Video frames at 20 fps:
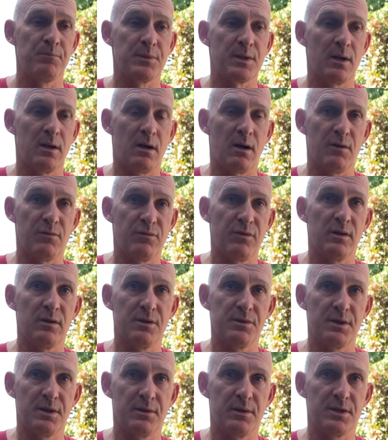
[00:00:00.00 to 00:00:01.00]
I followed
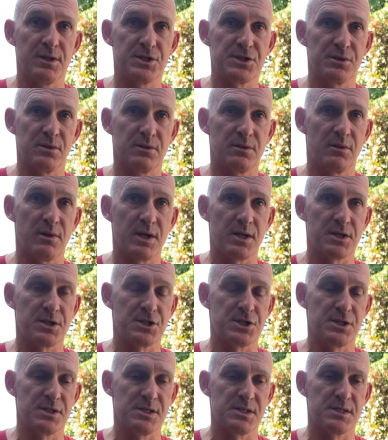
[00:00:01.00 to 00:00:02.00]
their initial
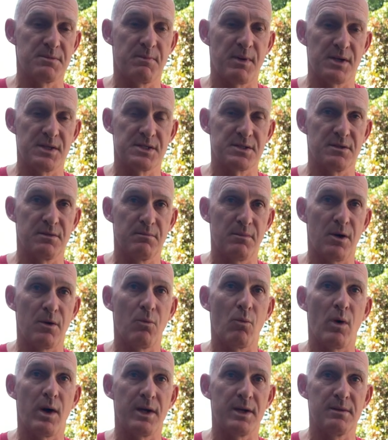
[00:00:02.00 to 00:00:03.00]
directions based on my
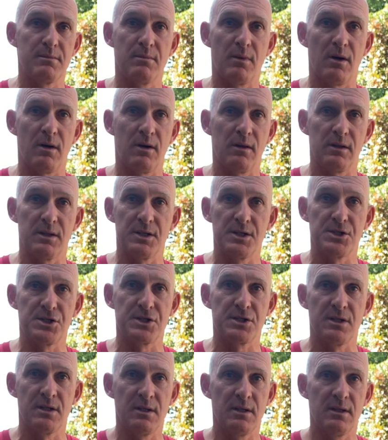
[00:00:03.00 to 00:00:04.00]
weight and mileage,
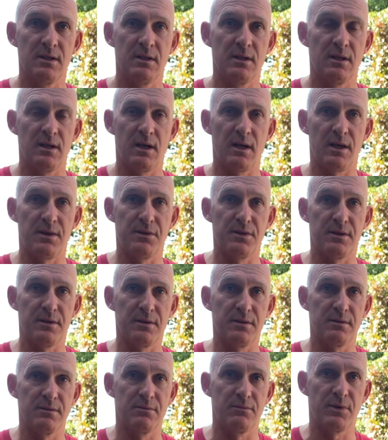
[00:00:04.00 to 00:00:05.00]
and the
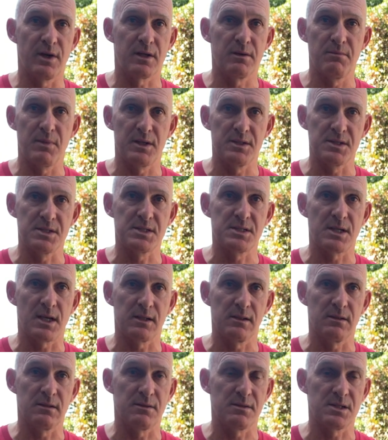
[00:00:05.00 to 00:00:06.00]
recommended
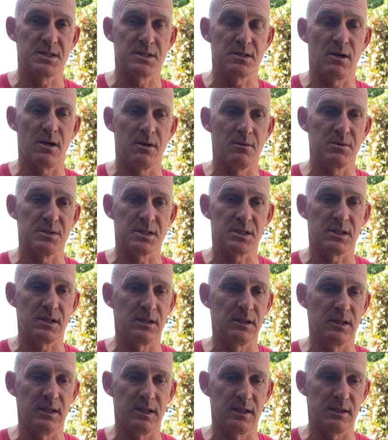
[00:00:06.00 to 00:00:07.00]
saddle on the site was
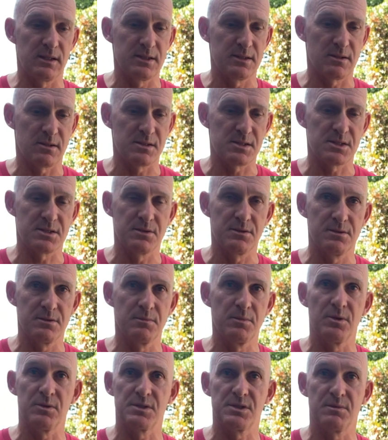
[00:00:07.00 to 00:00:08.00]
clearly not
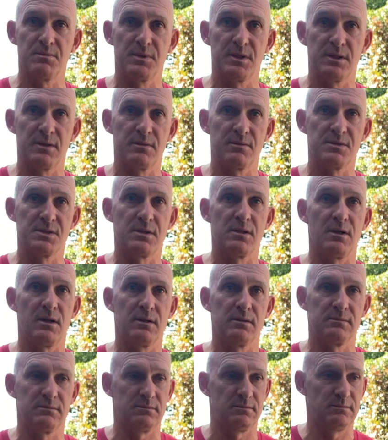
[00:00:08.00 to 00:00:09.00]
suitable to me. It was like
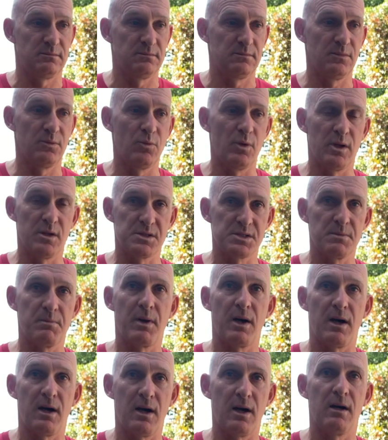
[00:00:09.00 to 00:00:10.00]
worlds
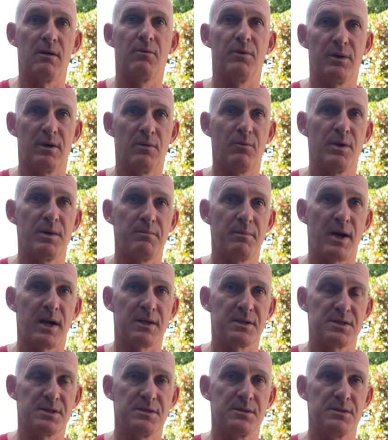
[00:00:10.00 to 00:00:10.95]
apart when I went back to